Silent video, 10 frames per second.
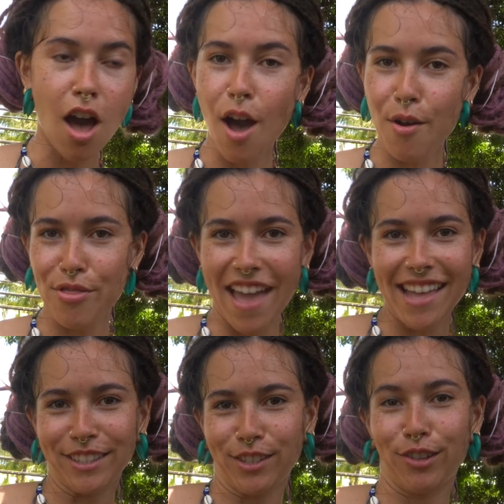Oh,
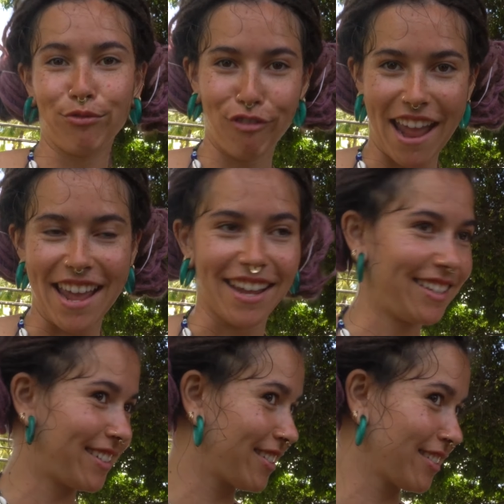that's great.
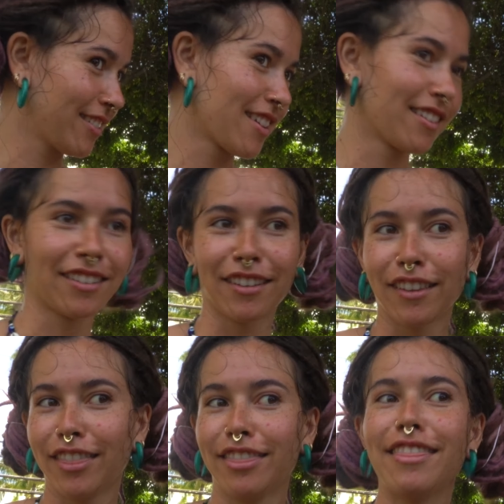
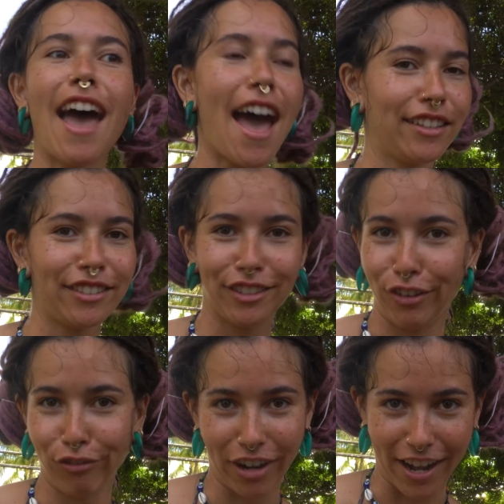That's
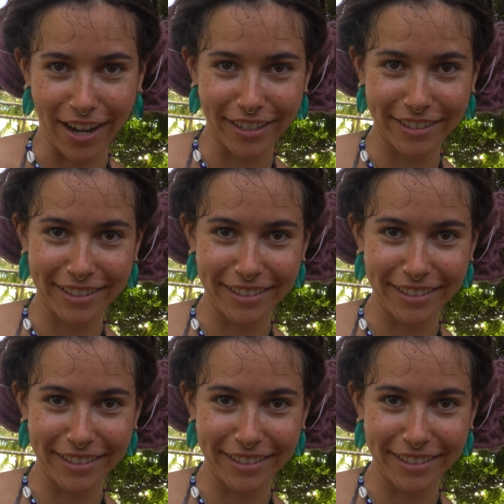great.